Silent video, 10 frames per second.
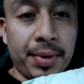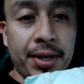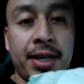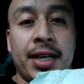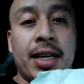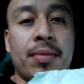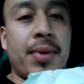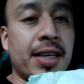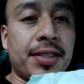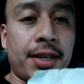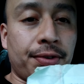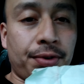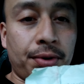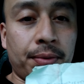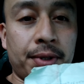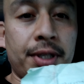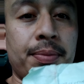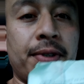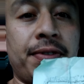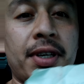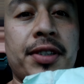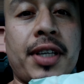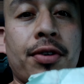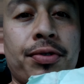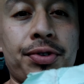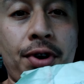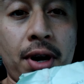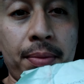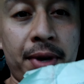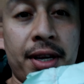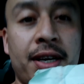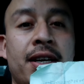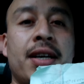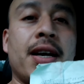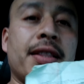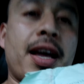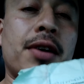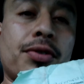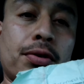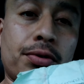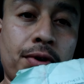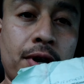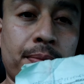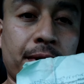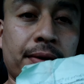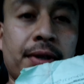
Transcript: me but it's not true these motherfuckers are controlling me and they are torturing me